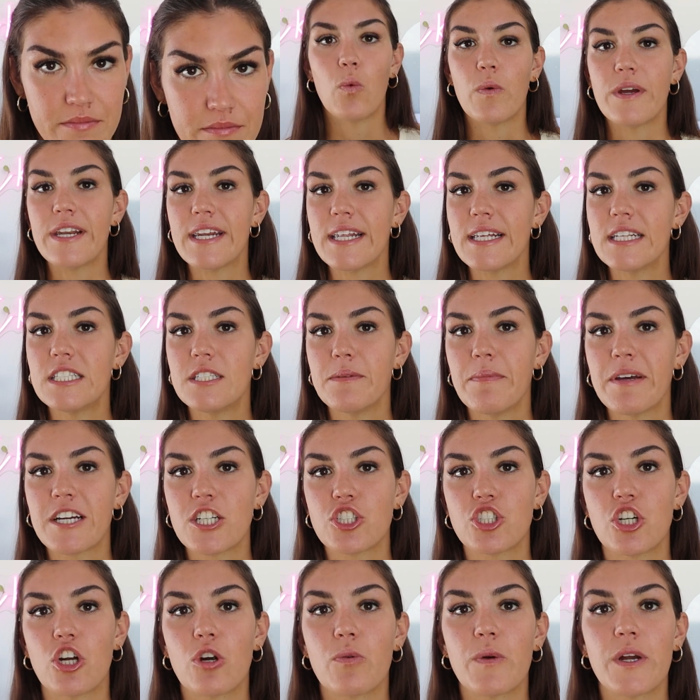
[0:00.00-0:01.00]
We need to make
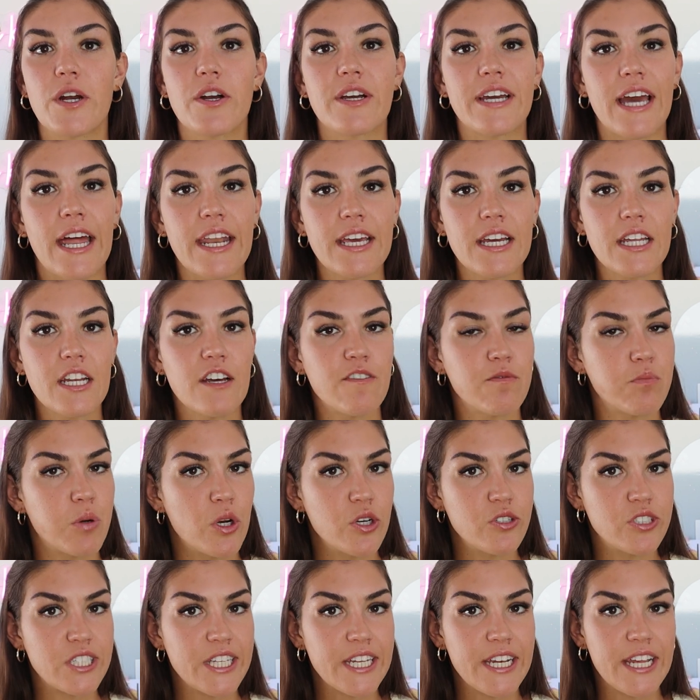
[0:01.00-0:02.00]
sure we are getting enough
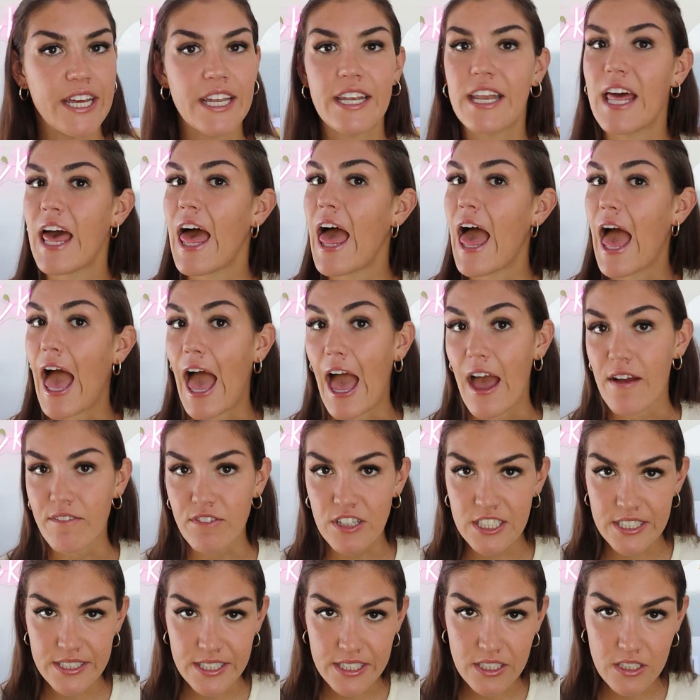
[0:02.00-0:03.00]
protein in
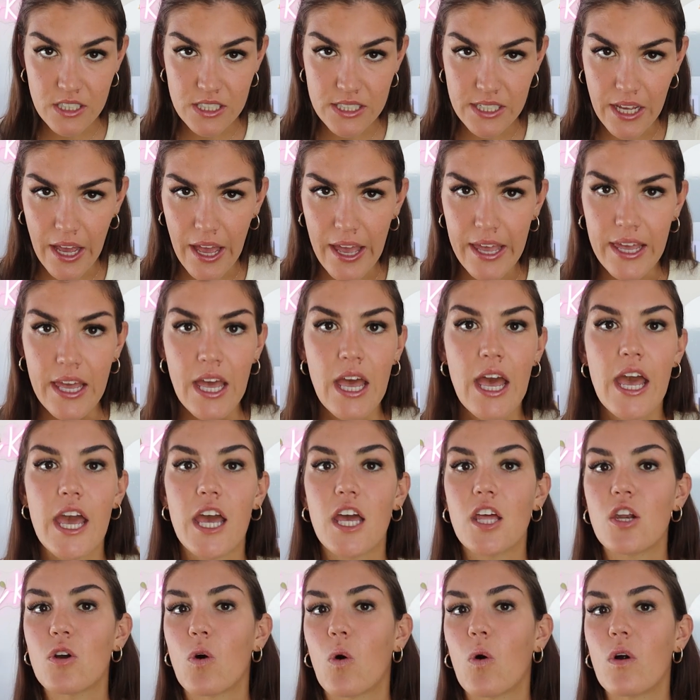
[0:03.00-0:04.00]
every single day
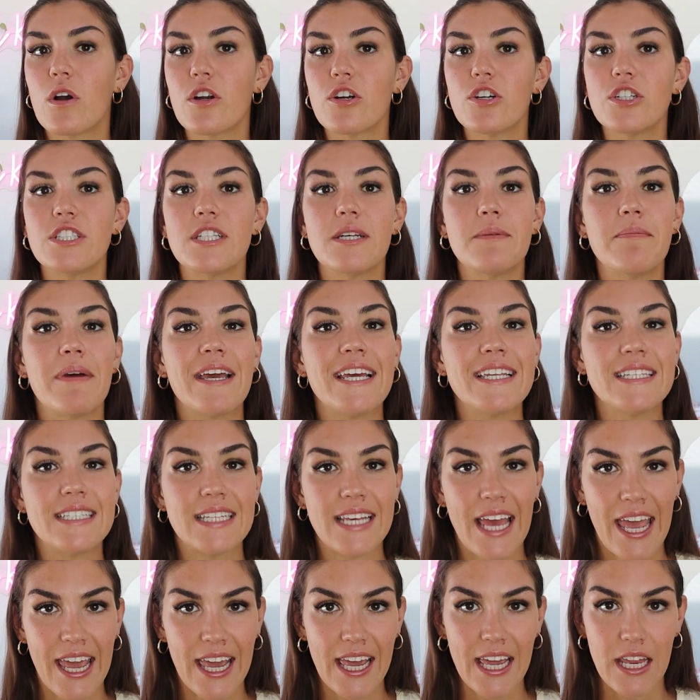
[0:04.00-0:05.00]
in order to
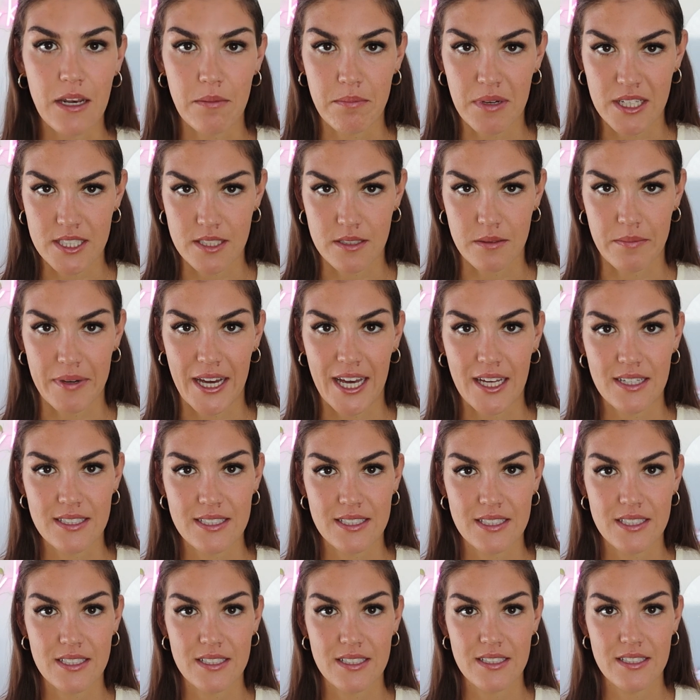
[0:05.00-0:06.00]
maintain muscle
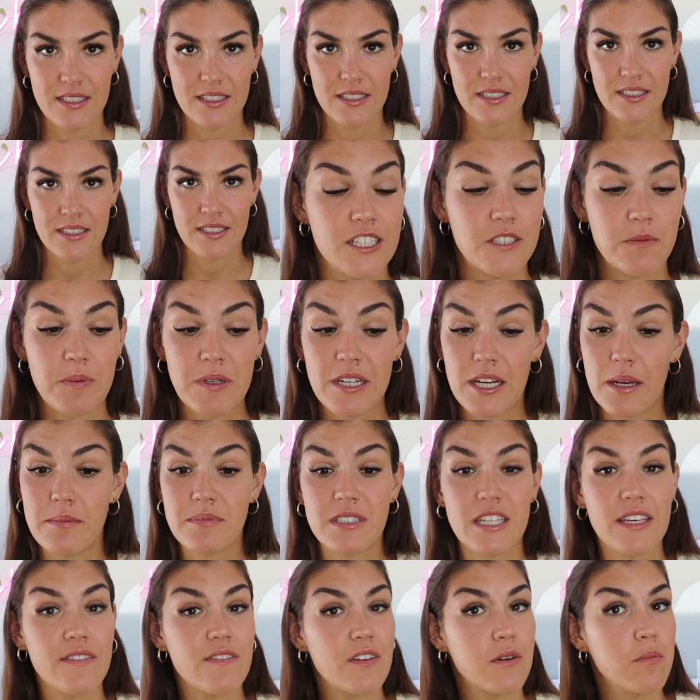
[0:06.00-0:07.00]
mass. This
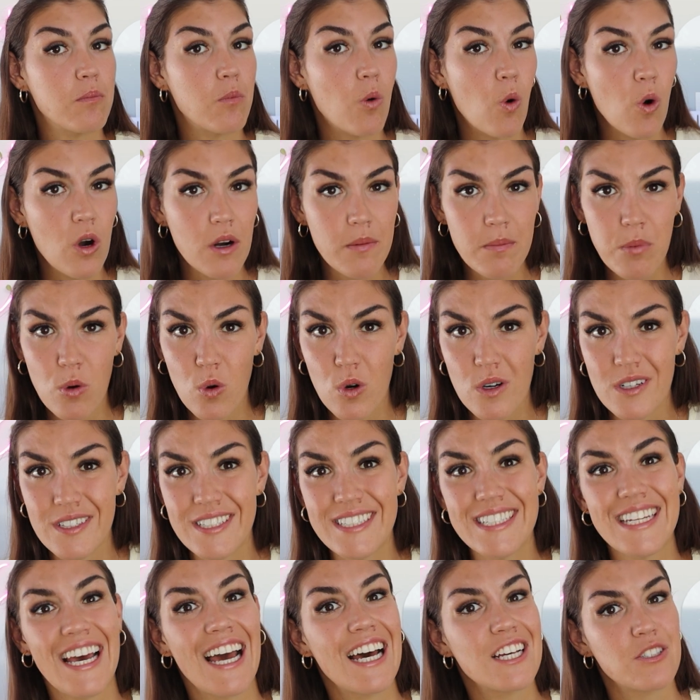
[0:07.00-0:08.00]
becomes even more
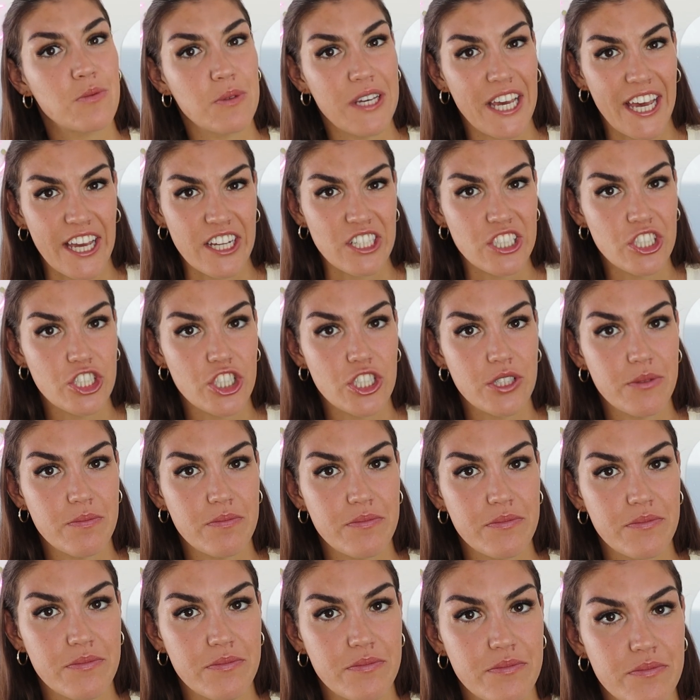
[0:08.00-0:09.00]
important as we age.
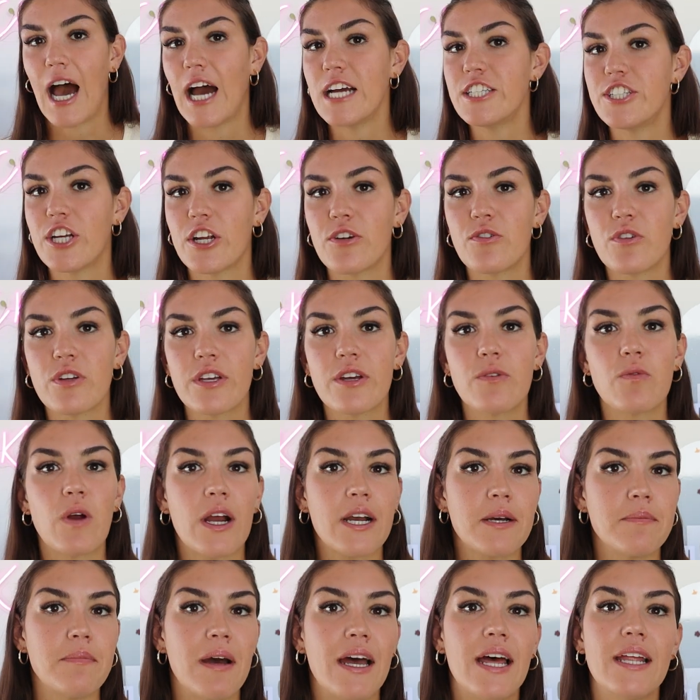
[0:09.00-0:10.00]
I generally
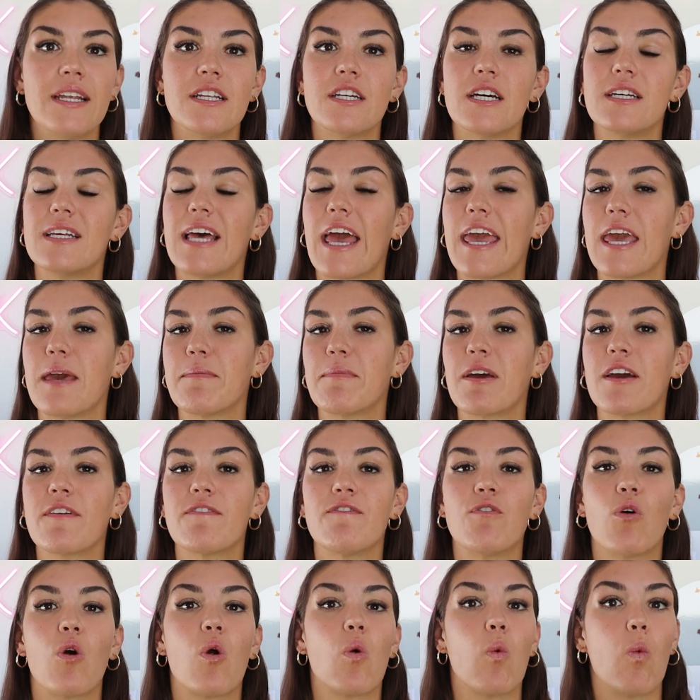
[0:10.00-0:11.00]
recommend aiming
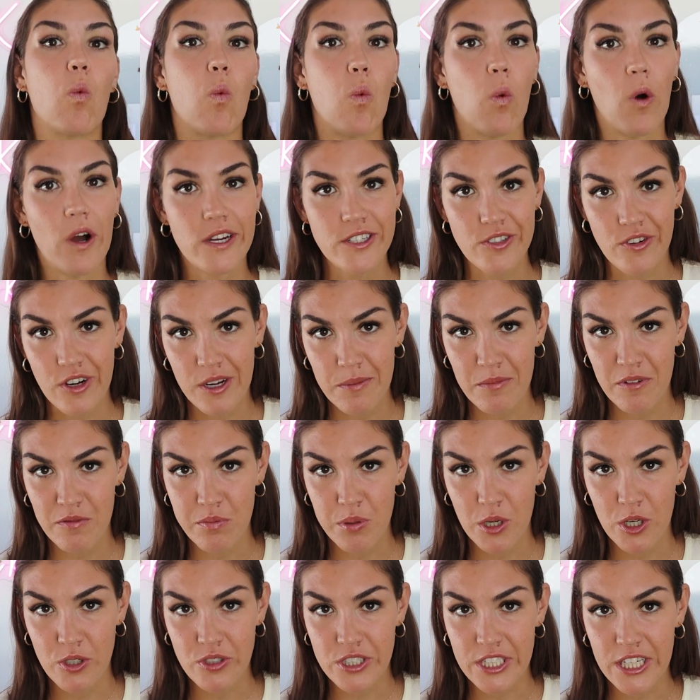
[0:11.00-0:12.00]
for 1 gram of
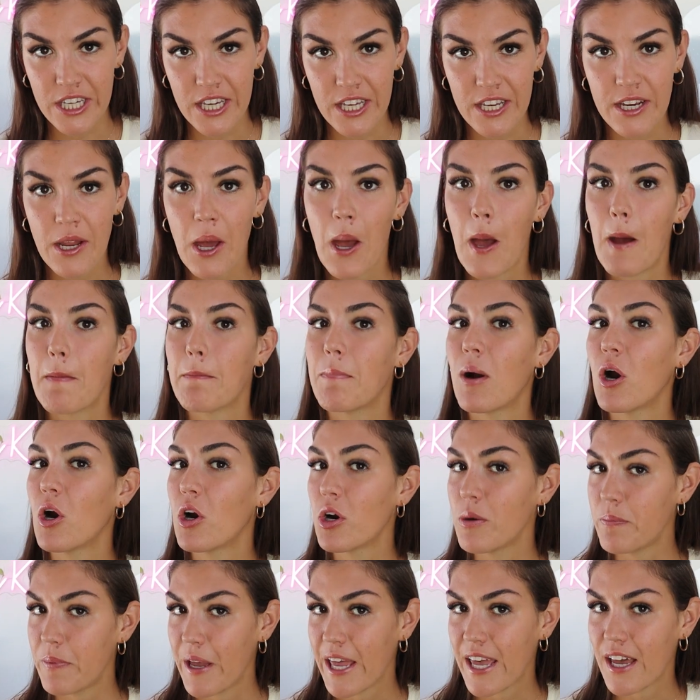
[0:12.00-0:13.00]
protein
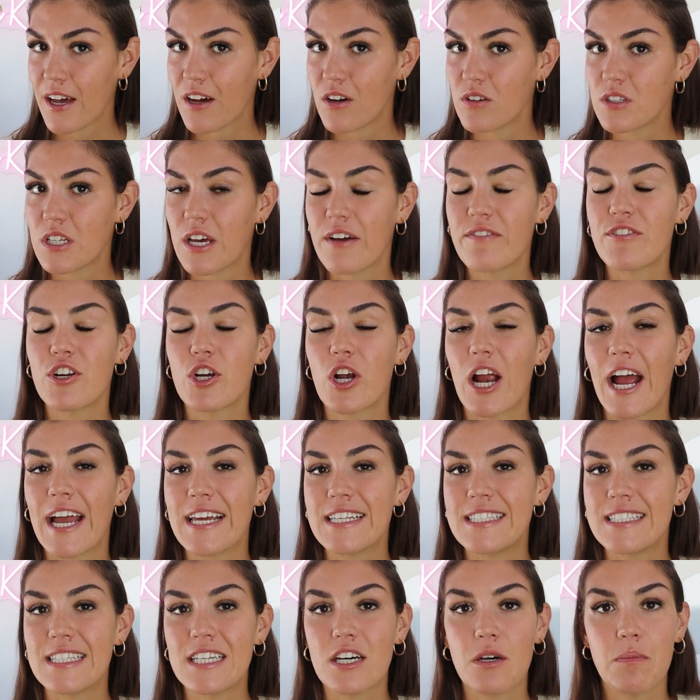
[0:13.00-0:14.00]
per pound of your
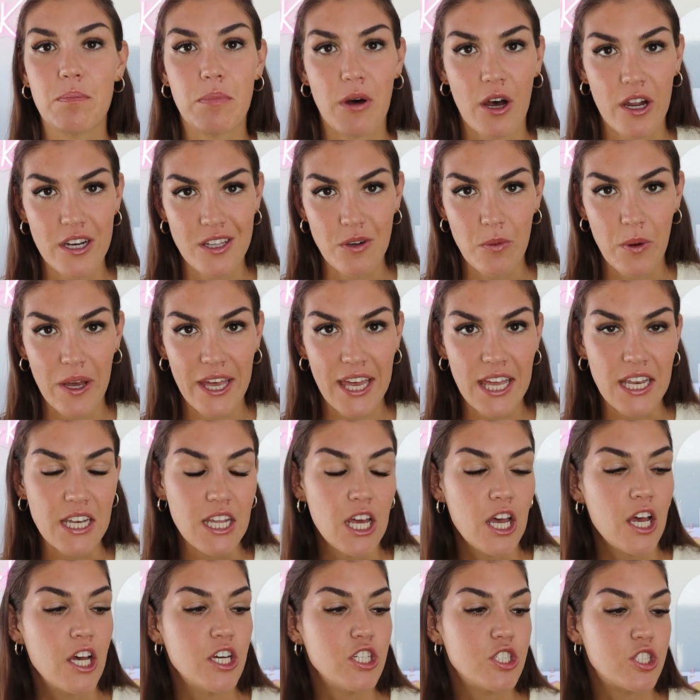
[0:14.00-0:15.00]
ideal body weight.
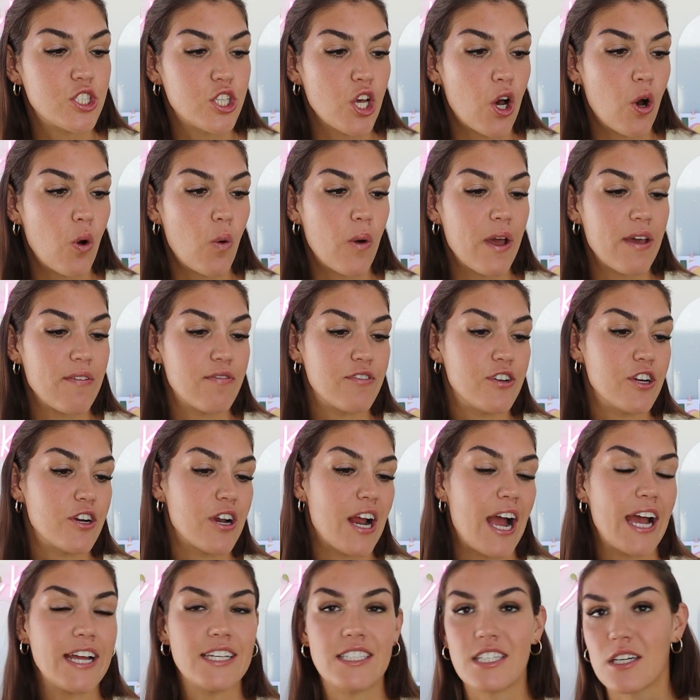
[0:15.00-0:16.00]
So if
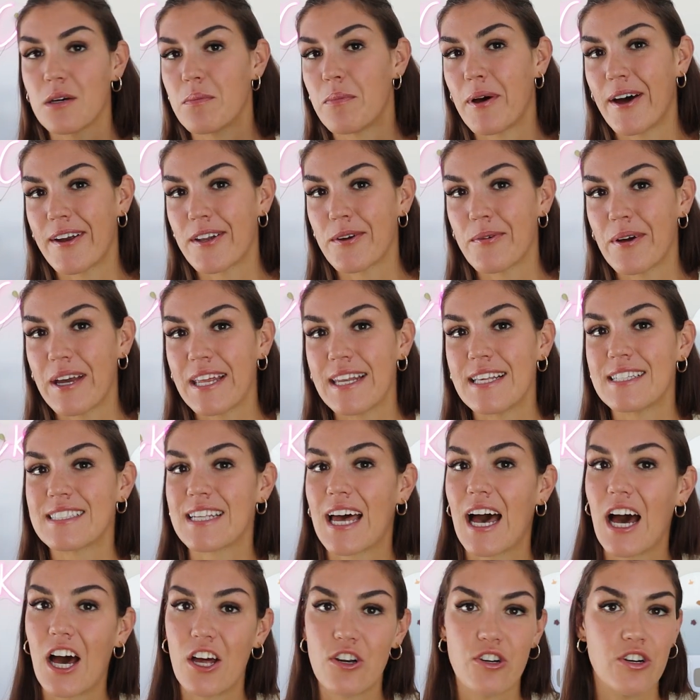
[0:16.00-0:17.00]
your ideal body weight is
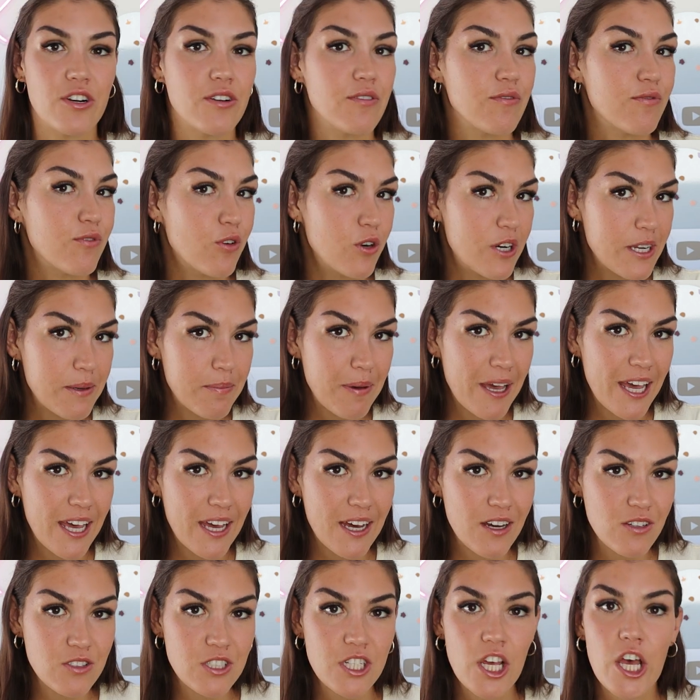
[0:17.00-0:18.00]
140
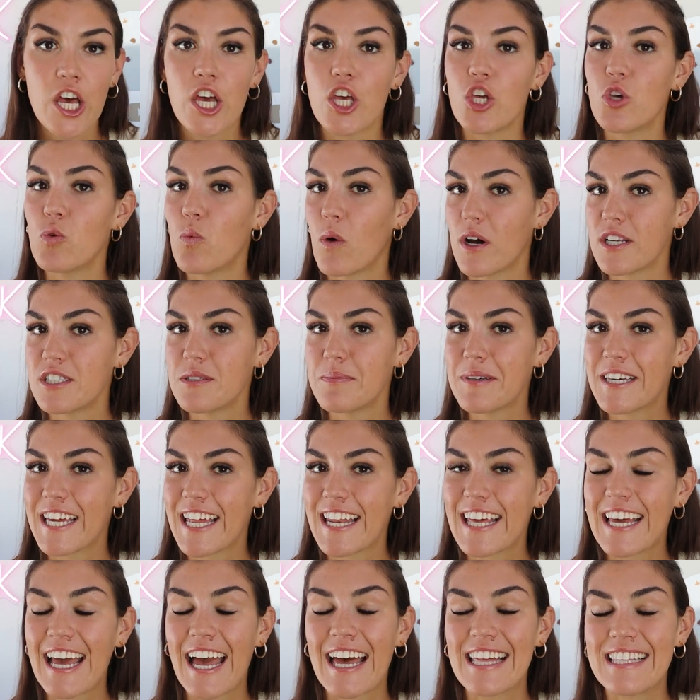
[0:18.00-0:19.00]
pounds, you want to be
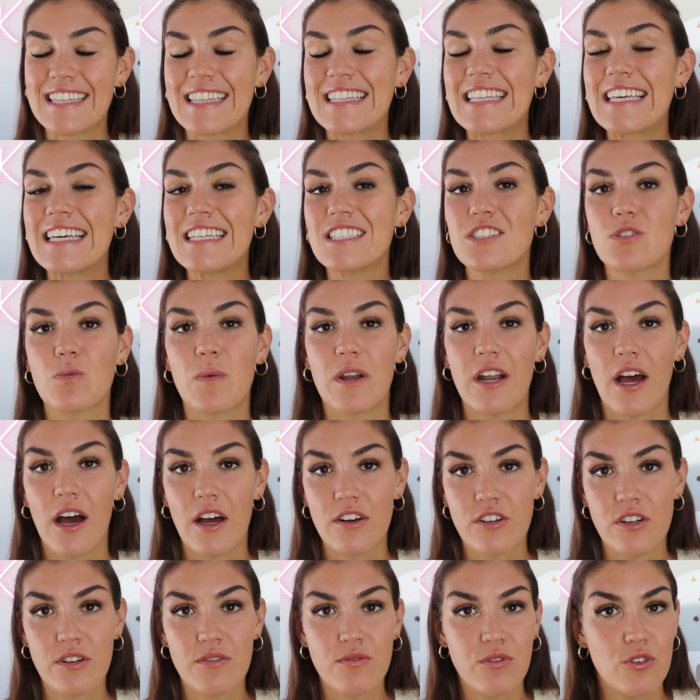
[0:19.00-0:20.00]
getting at least
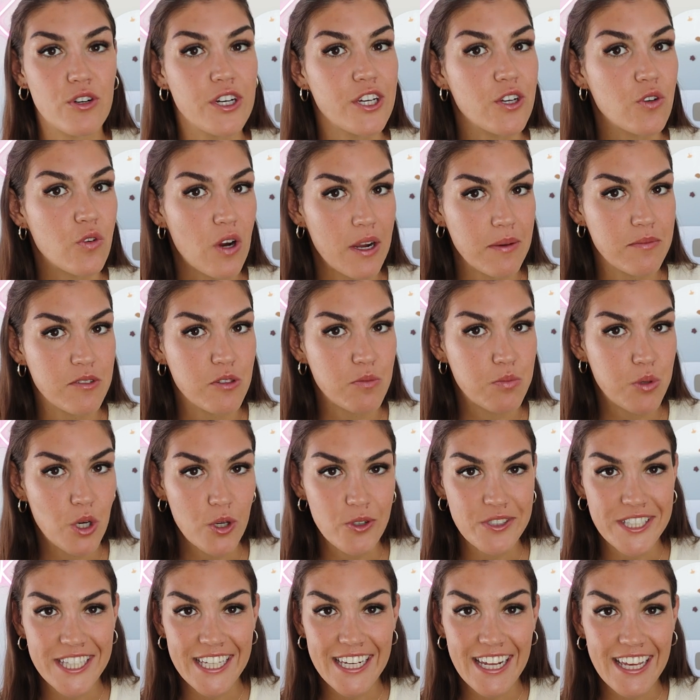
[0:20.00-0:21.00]
140 grams of
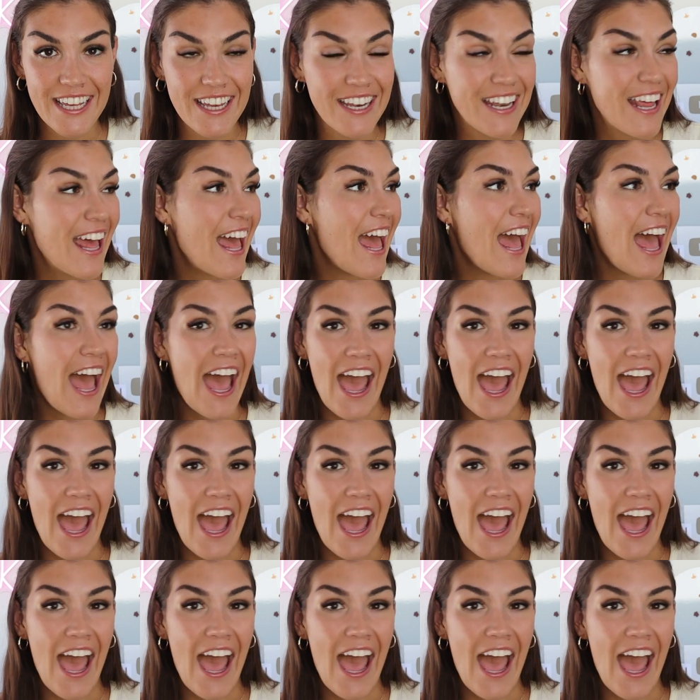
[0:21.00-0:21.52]
protein in